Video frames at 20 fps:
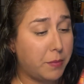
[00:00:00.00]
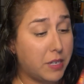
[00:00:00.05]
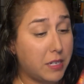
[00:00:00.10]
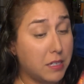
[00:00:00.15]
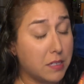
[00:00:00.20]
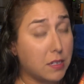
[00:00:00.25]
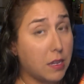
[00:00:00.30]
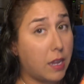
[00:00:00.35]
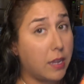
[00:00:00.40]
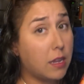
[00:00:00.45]
And
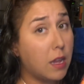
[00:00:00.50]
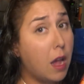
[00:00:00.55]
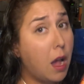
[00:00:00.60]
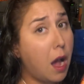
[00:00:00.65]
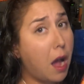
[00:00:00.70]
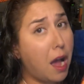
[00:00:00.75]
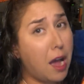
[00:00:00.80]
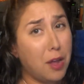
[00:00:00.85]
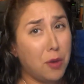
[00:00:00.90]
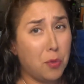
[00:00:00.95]
he's like,
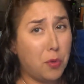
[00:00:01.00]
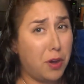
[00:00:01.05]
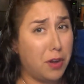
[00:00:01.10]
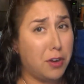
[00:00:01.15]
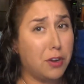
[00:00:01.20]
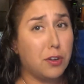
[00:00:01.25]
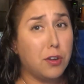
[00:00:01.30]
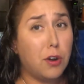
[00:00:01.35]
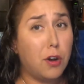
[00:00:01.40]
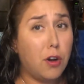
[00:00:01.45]
"I
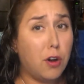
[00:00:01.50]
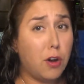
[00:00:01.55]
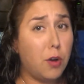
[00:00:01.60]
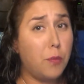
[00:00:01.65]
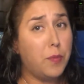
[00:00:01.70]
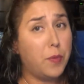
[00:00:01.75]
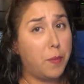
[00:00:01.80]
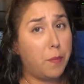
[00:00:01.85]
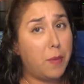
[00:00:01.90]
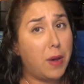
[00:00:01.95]
want to go
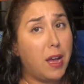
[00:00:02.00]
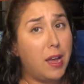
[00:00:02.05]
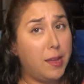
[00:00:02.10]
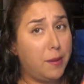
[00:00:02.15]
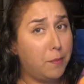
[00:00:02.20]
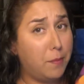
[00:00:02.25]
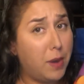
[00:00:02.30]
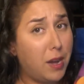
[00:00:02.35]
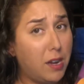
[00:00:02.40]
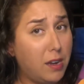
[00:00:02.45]
home to my
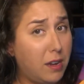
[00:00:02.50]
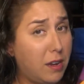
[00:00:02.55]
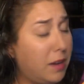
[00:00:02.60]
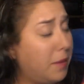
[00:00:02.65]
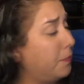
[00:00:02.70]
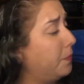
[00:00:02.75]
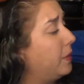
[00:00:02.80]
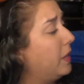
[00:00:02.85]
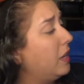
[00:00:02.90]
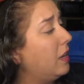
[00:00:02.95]

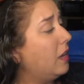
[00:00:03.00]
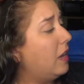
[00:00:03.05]
mom."